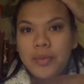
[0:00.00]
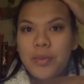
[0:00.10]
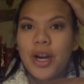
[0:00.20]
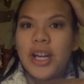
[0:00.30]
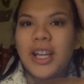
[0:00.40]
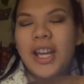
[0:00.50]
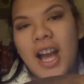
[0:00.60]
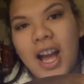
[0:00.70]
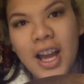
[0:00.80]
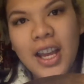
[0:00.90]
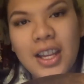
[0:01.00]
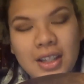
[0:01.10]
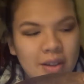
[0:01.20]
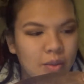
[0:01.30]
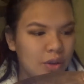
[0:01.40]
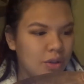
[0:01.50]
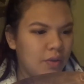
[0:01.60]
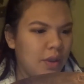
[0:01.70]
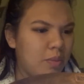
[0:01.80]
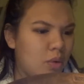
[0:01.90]
Morning, guys. Well, it's not
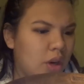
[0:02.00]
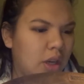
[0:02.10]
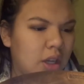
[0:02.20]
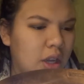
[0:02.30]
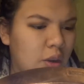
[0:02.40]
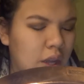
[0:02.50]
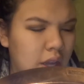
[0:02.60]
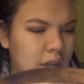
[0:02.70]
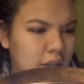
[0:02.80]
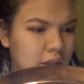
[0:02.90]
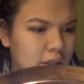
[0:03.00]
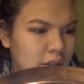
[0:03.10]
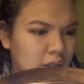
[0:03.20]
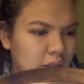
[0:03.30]
really morning now, it is